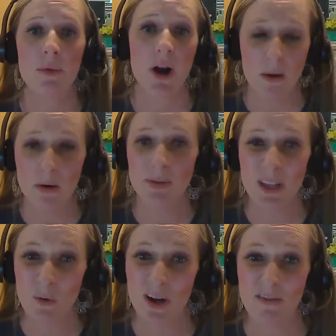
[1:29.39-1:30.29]

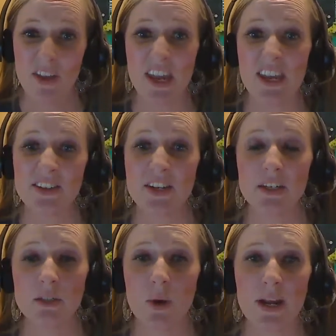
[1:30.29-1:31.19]
Probably one of the
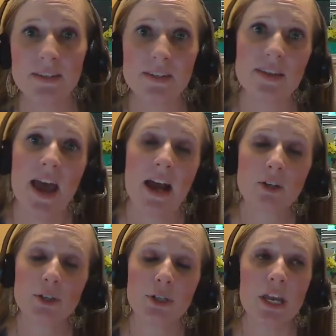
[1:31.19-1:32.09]
easiest ways is
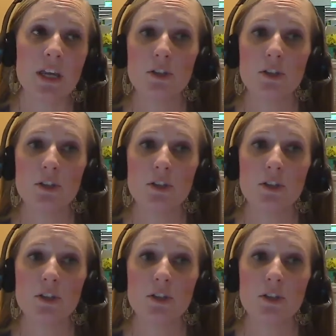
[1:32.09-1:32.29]
actually